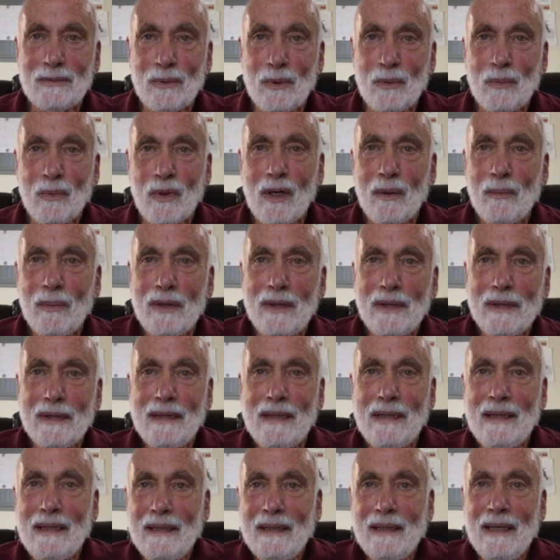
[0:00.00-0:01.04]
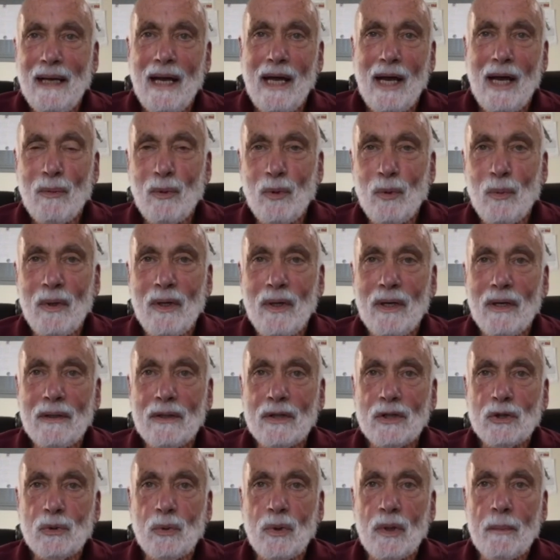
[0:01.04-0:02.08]
will probably hammer me on
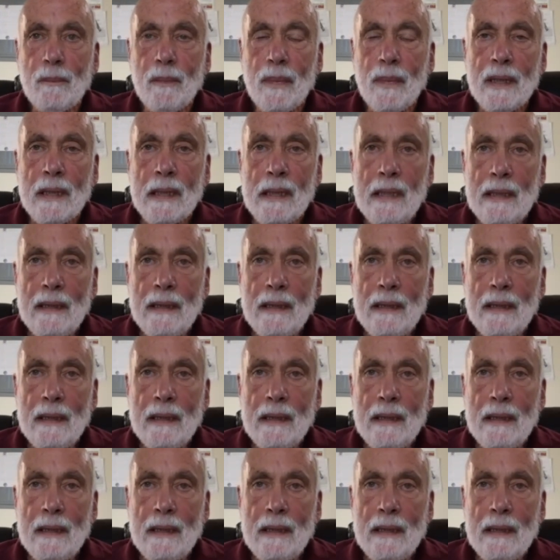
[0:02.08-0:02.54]
this one, but